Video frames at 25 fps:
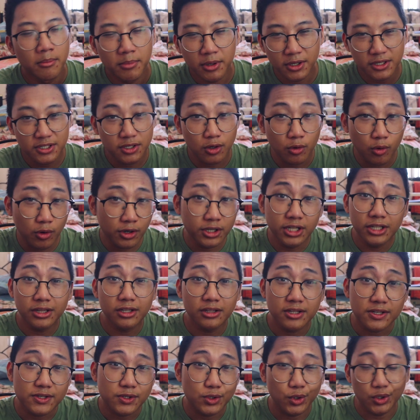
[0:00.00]
Because according to
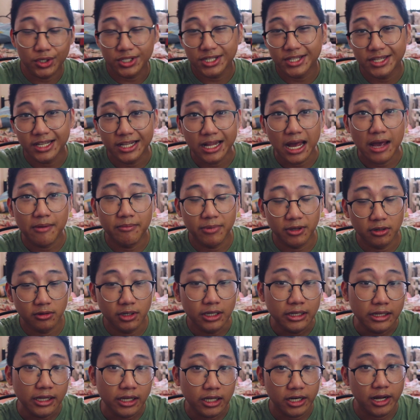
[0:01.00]
the sources that I've been
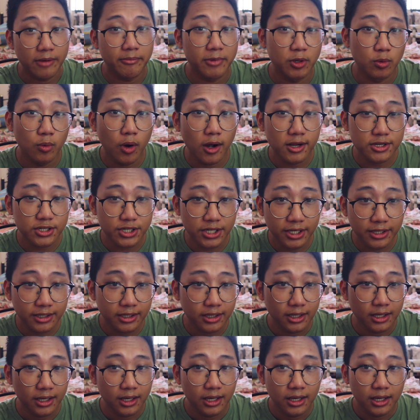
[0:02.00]
reading and I've been watching,
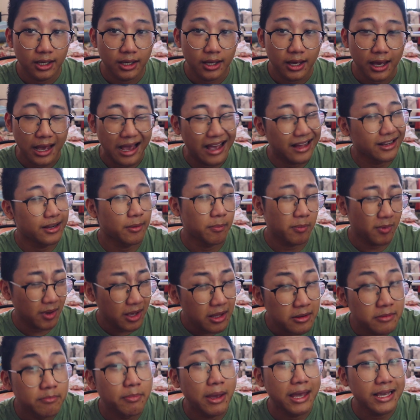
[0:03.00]
and
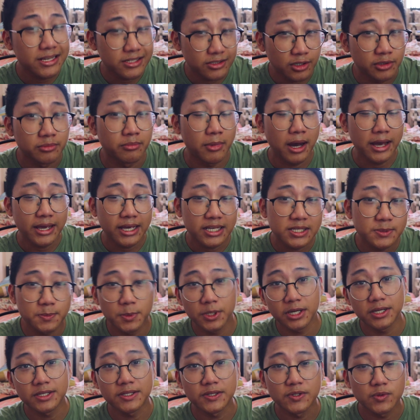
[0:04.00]
based on my
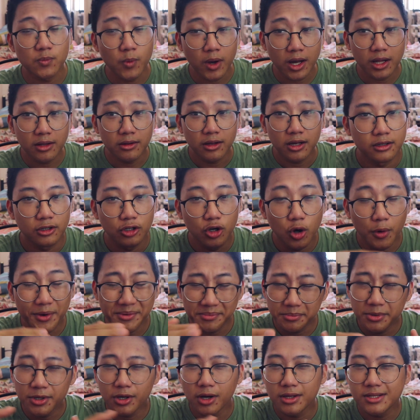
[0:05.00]
experience as well, going
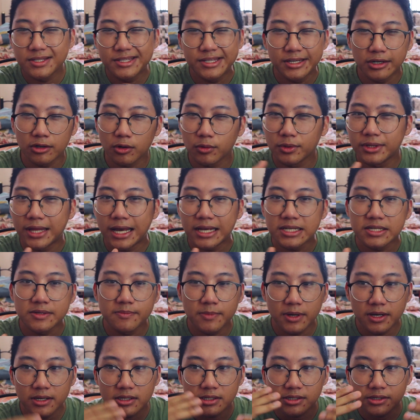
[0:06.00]
beyond 0
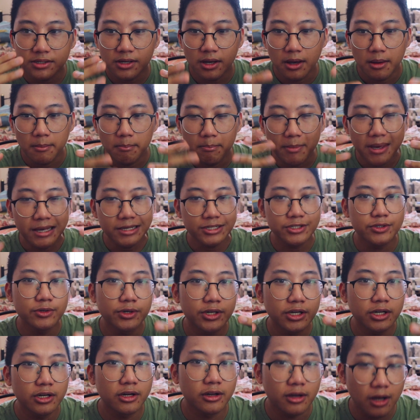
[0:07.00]
decibels makes you
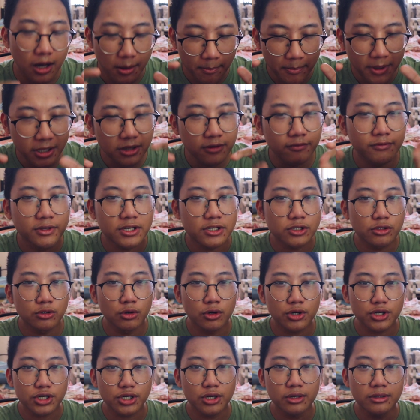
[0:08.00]
hear a bit of
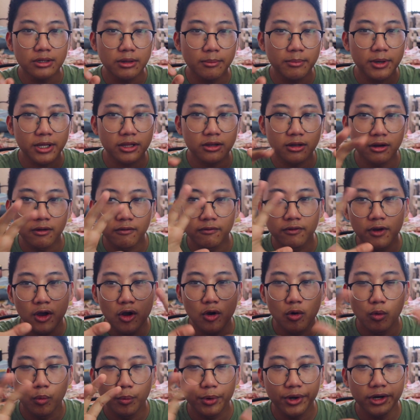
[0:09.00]
distortion, a bit of
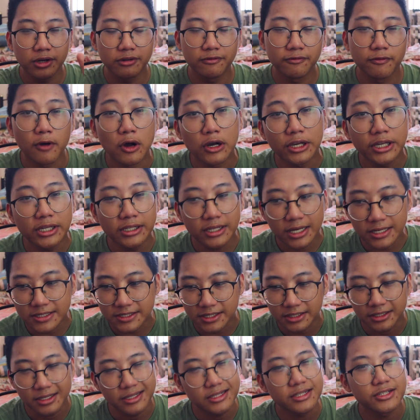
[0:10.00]
weird funkiness,
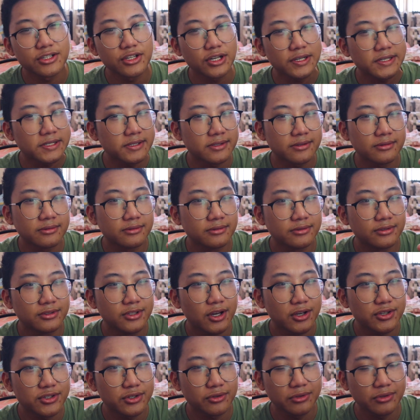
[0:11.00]
and it just doesn't